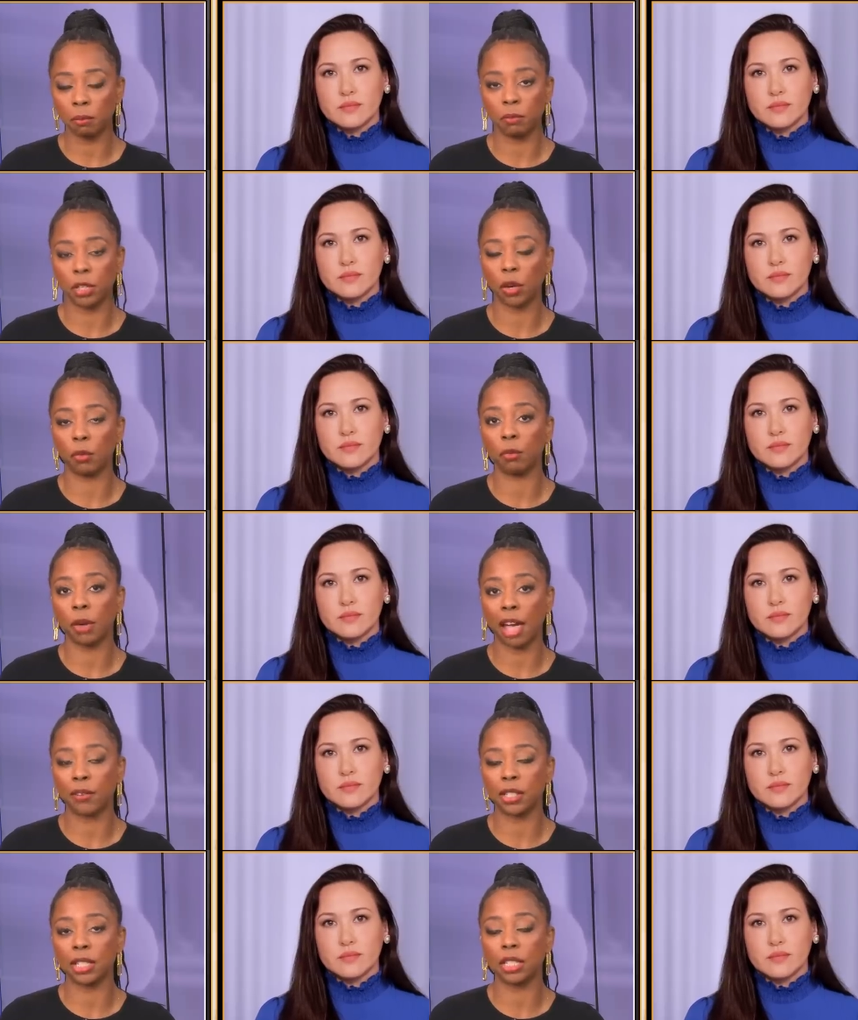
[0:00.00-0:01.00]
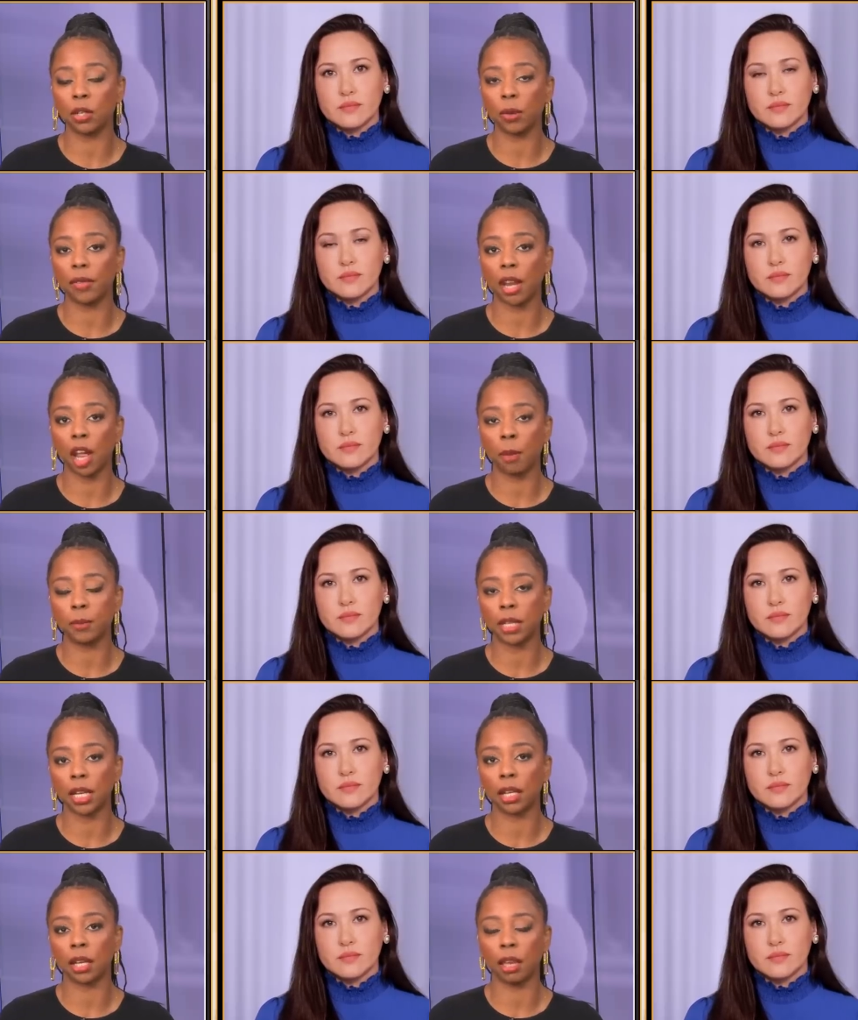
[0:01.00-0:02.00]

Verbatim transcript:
Speaker 1: you know, having to deal with that uptick.